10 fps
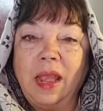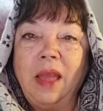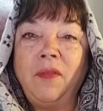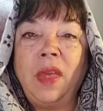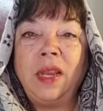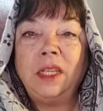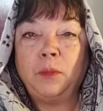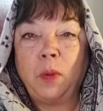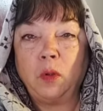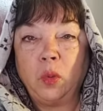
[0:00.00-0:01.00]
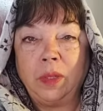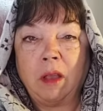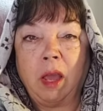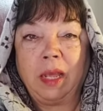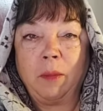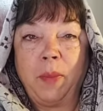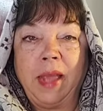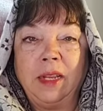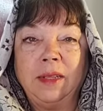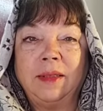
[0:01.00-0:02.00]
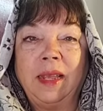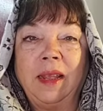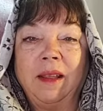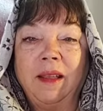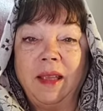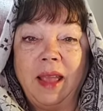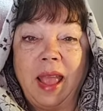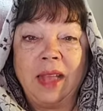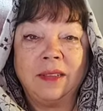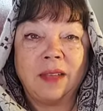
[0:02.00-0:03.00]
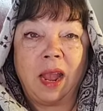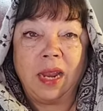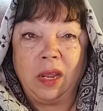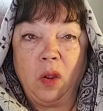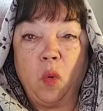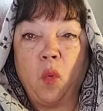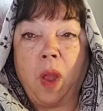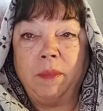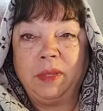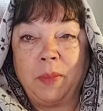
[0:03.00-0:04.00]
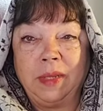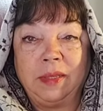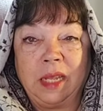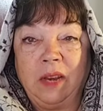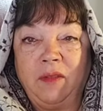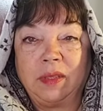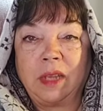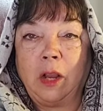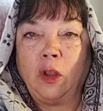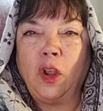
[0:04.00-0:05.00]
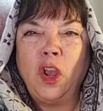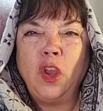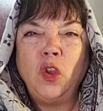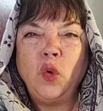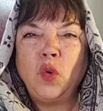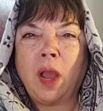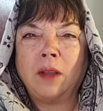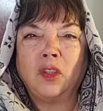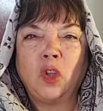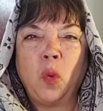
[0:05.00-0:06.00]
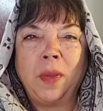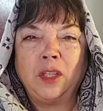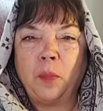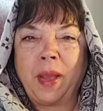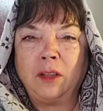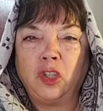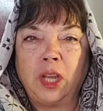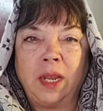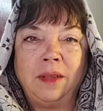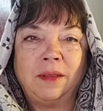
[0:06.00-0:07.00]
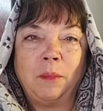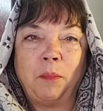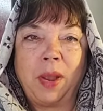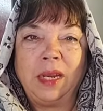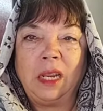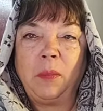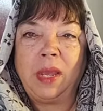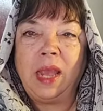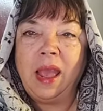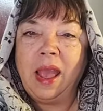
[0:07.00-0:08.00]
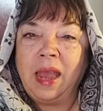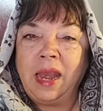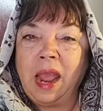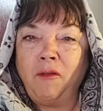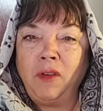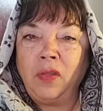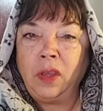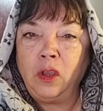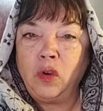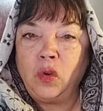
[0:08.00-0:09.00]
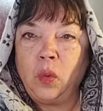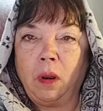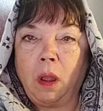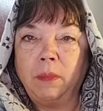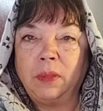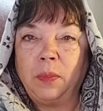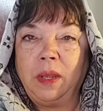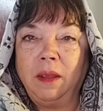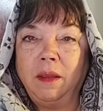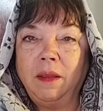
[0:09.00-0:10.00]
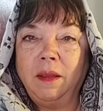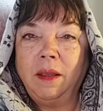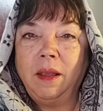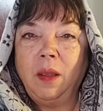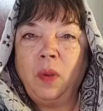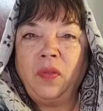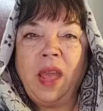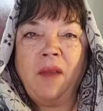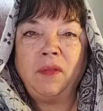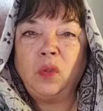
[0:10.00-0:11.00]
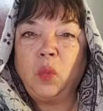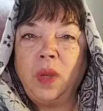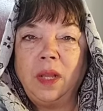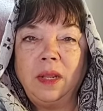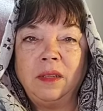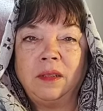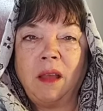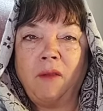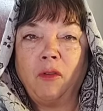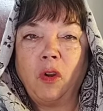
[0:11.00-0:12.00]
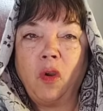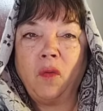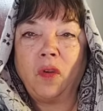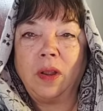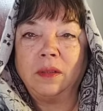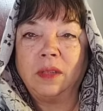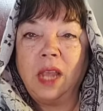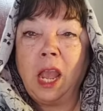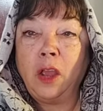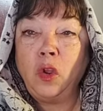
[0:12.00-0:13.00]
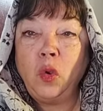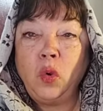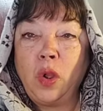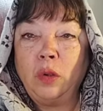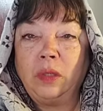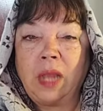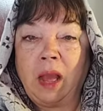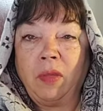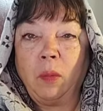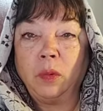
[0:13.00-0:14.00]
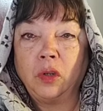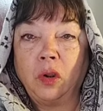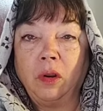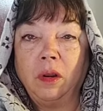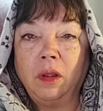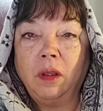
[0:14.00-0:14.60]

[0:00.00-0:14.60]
Then he spoke to his haughty companion, saying, Anxiety robs my skin of its color. You talk so much about chains and binding me, and everything you do alarms me. What the heavens will is sovereign over us, and who knows how they will turn.